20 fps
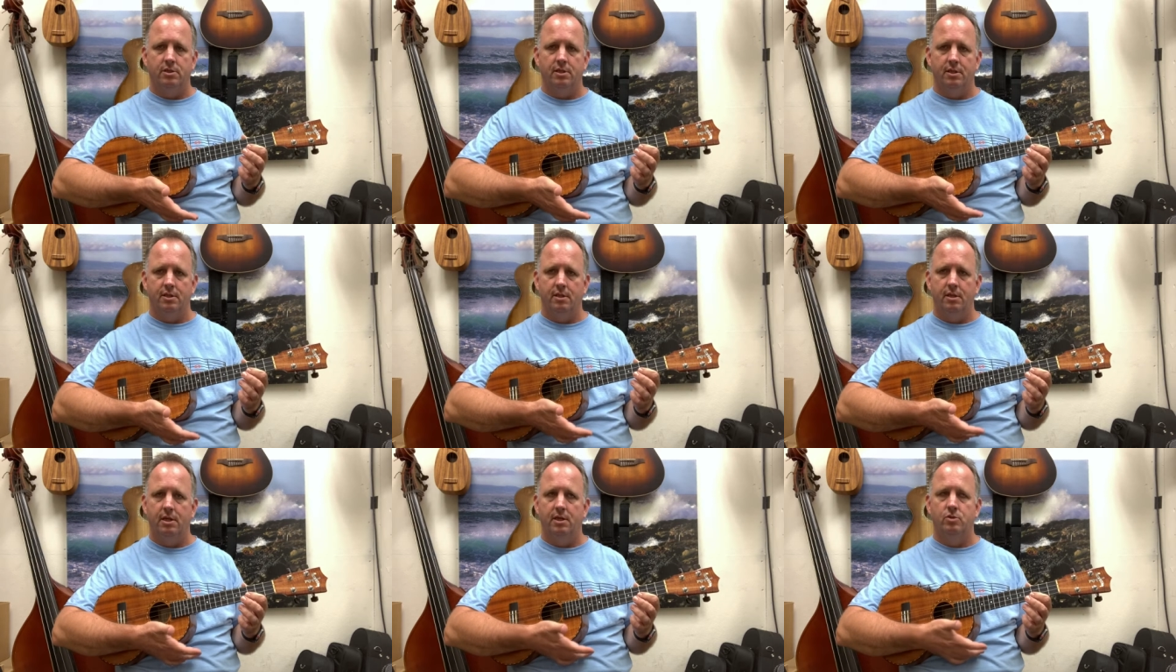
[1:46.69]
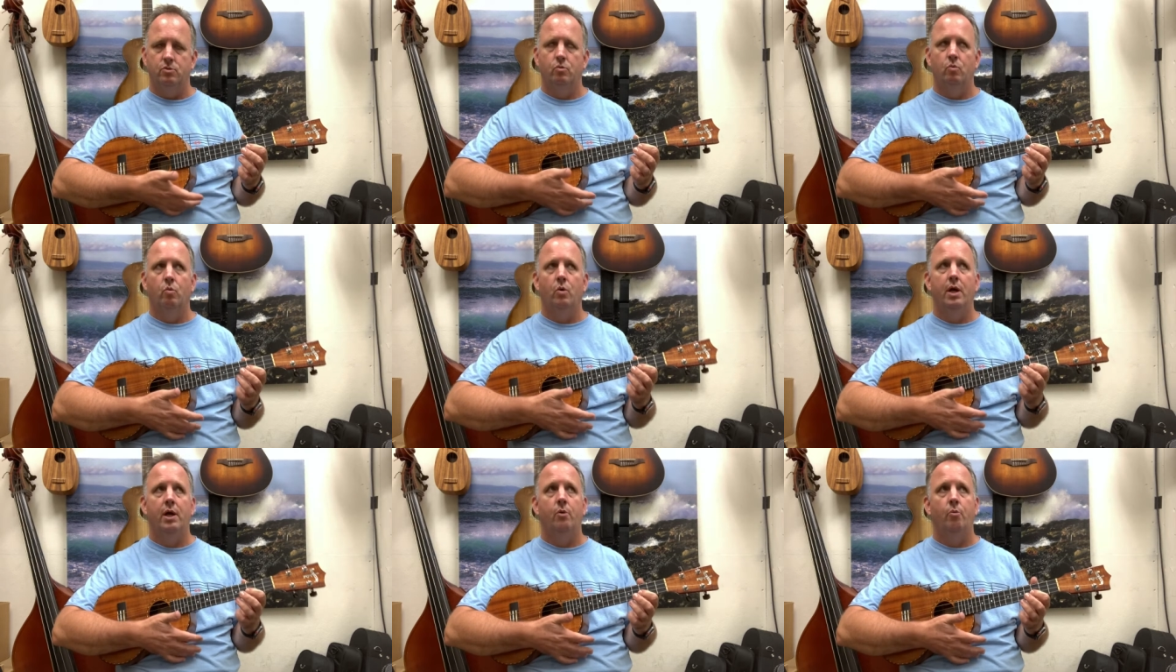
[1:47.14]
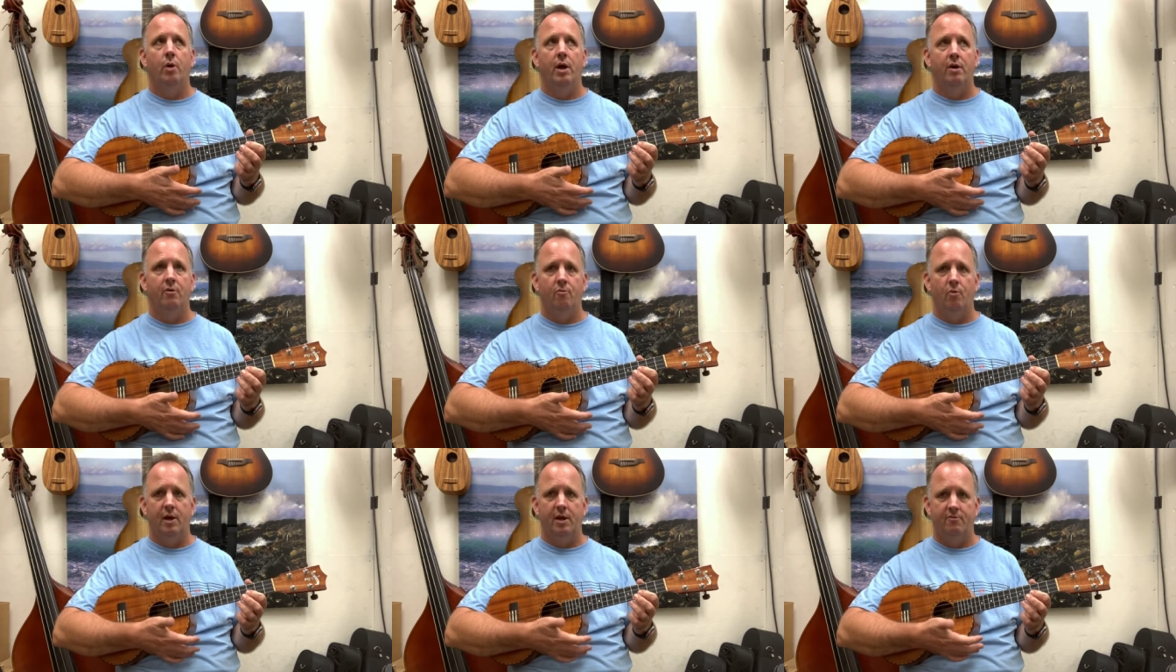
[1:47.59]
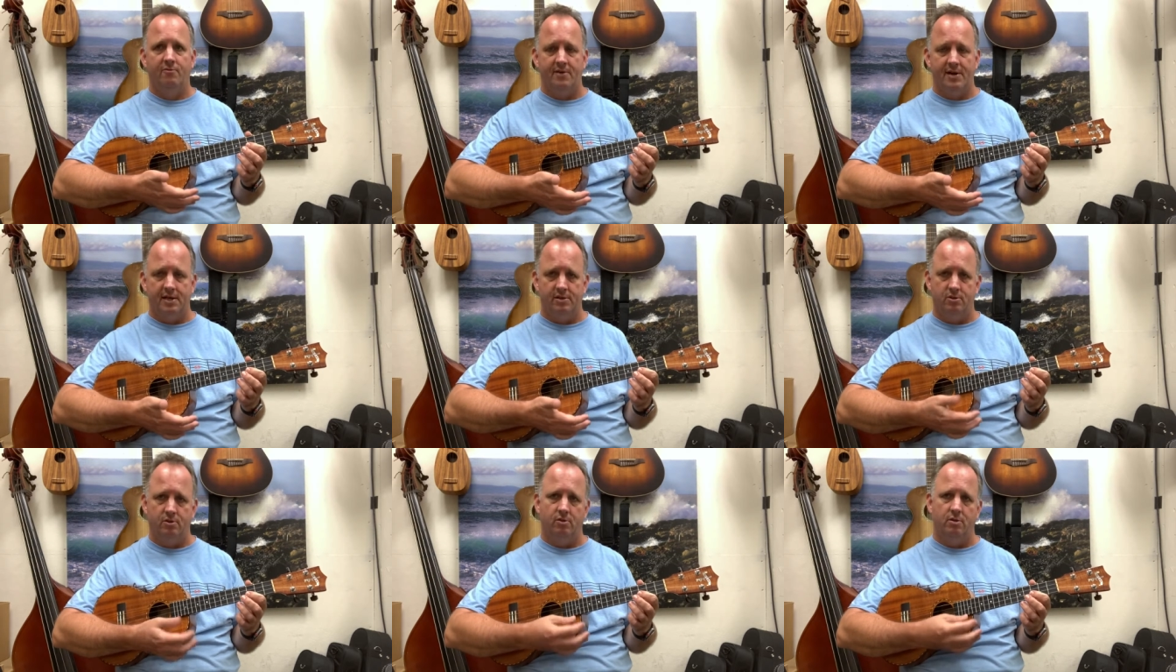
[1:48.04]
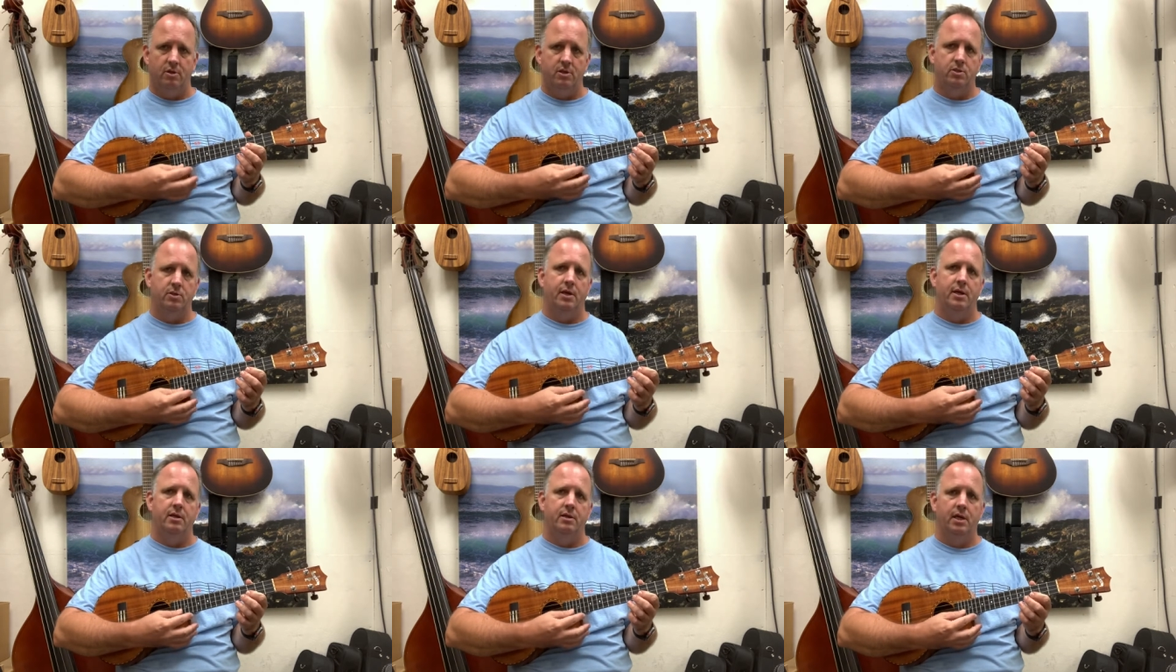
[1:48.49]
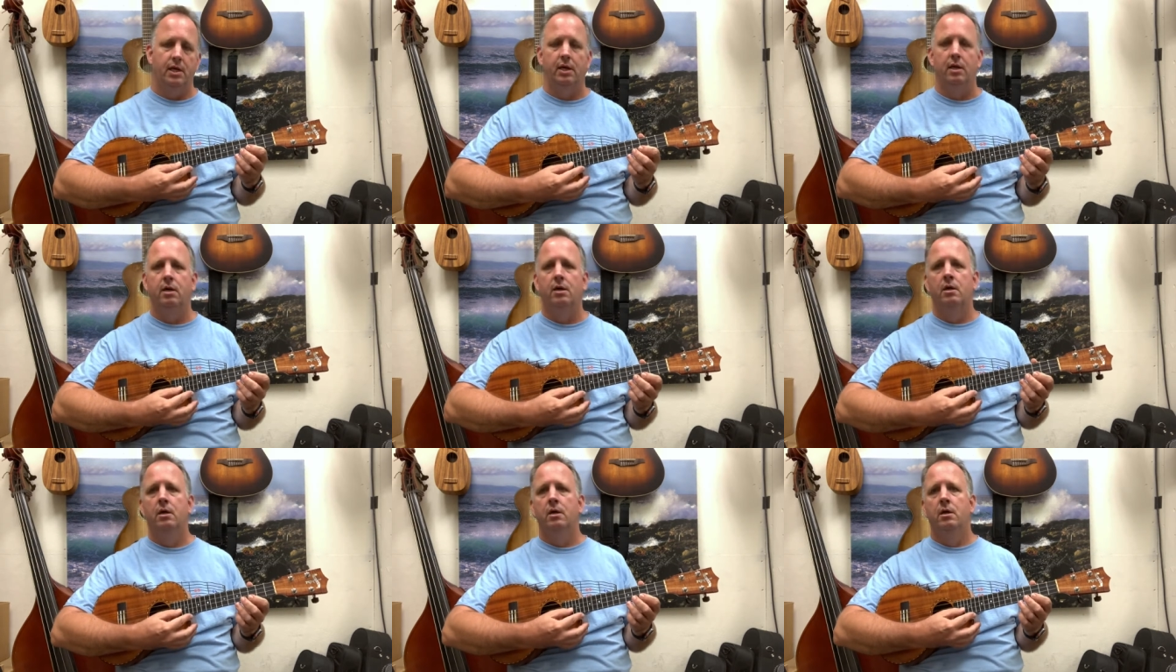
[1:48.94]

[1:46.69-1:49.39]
and it's way, way, way faster than trying to think